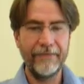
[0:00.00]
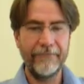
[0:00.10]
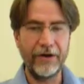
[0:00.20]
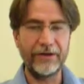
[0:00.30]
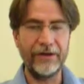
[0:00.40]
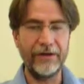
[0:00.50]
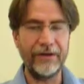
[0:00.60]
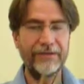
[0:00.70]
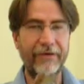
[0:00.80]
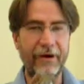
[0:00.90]
functional
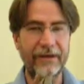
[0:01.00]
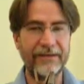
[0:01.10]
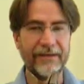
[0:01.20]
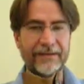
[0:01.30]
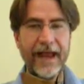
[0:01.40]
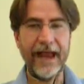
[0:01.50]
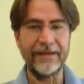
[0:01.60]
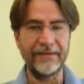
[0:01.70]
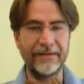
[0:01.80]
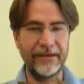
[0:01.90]
as far as the
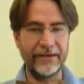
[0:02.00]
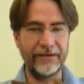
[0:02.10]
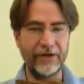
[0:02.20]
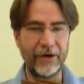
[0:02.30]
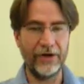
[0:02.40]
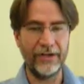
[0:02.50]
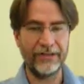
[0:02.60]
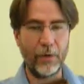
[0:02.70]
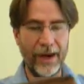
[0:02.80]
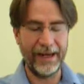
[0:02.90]
size is concerned. It's
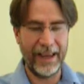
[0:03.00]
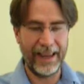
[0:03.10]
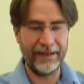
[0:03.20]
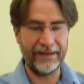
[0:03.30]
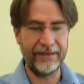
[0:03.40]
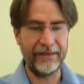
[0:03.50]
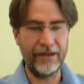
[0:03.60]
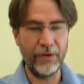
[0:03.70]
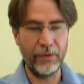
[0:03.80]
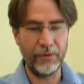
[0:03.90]
quite handy to
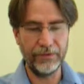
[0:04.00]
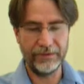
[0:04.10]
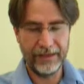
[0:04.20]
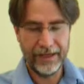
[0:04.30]
use,